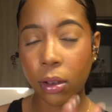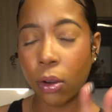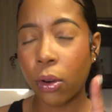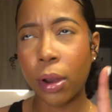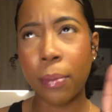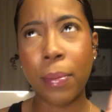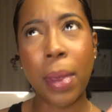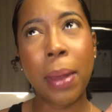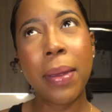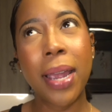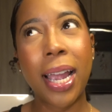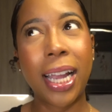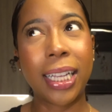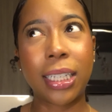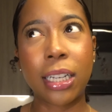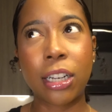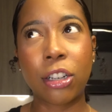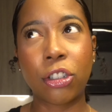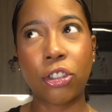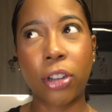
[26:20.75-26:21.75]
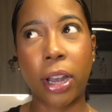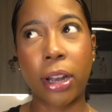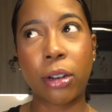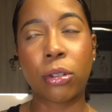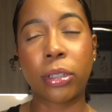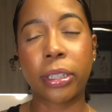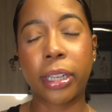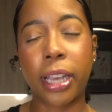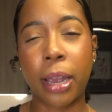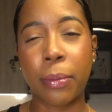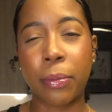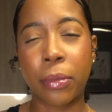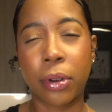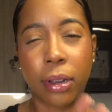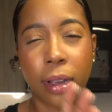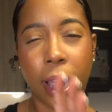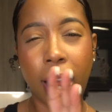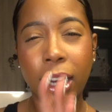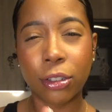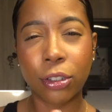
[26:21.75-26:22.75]
Or maybe I didn't try it on
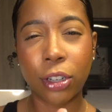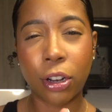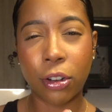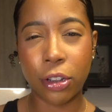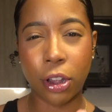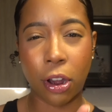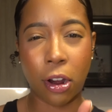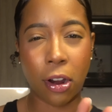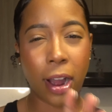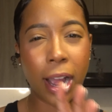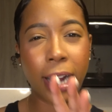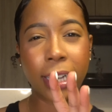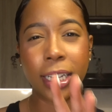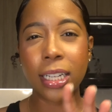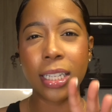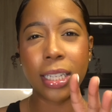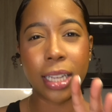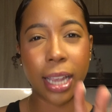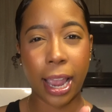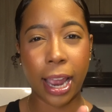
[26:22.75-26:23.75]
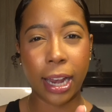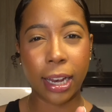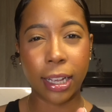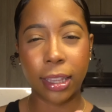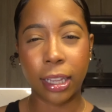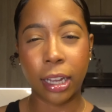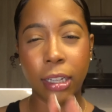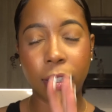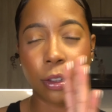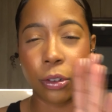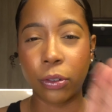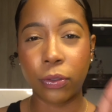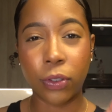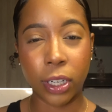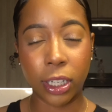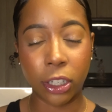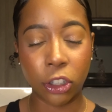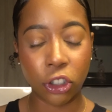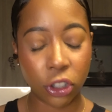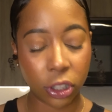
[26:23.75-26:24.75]
camera. I don't know, y'all. I need to edit like the
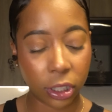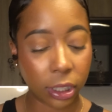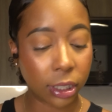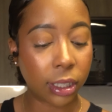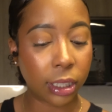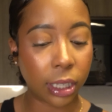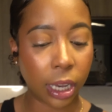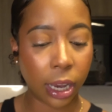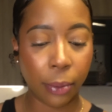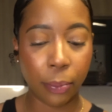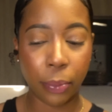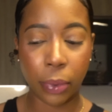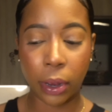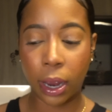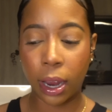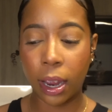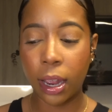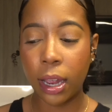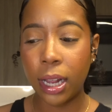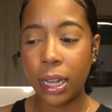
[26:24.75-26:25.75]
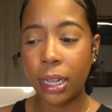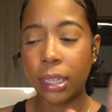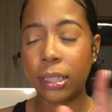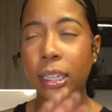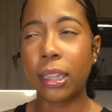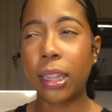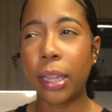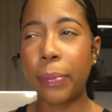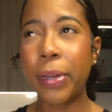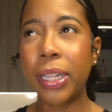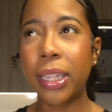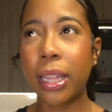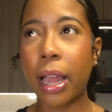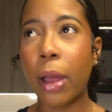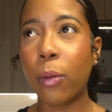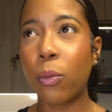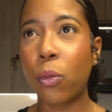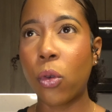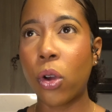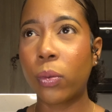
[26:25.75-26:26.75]
footage to see. But the lemon
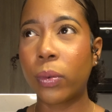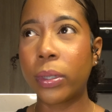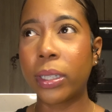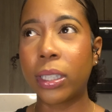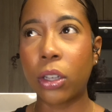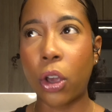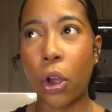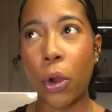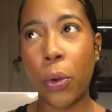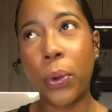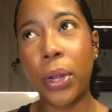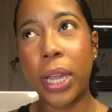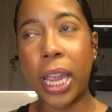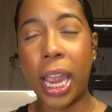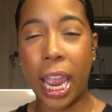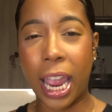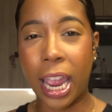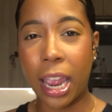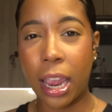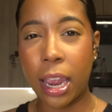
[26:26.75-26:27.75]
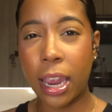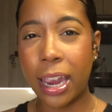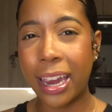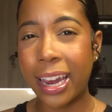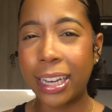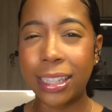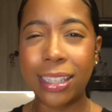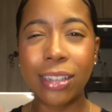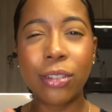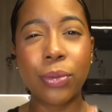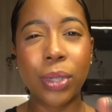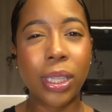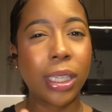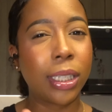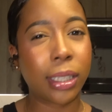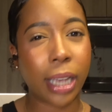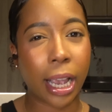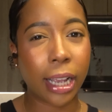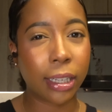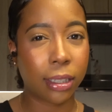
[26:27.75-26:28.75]
lime one was okay. It didn't
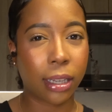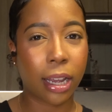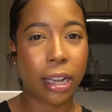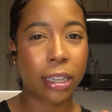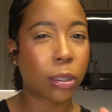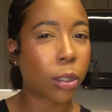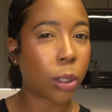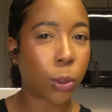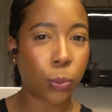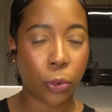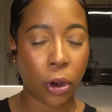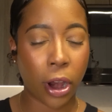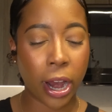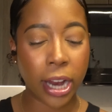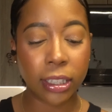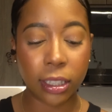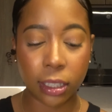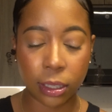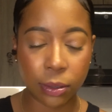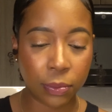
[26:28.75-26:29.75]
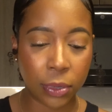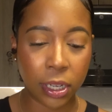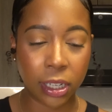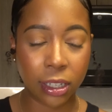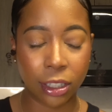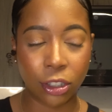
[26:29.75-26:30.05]
really taste like Sprite to me.